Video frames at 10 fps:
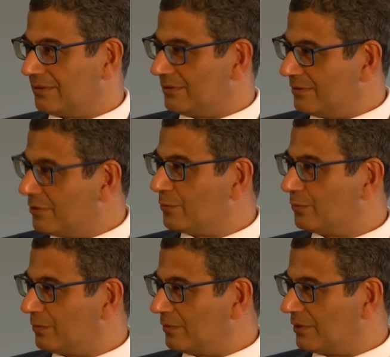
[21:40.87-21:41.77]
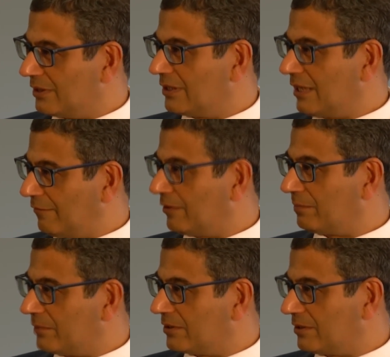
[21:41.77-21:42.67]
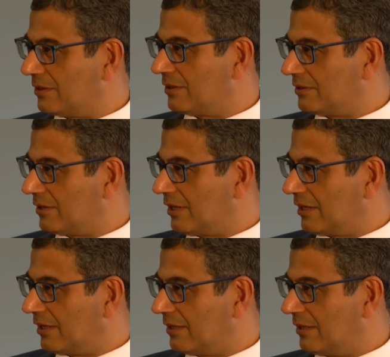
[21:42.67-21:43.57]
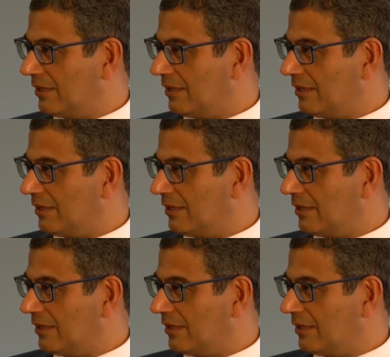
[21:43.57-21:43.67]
new developments in this area.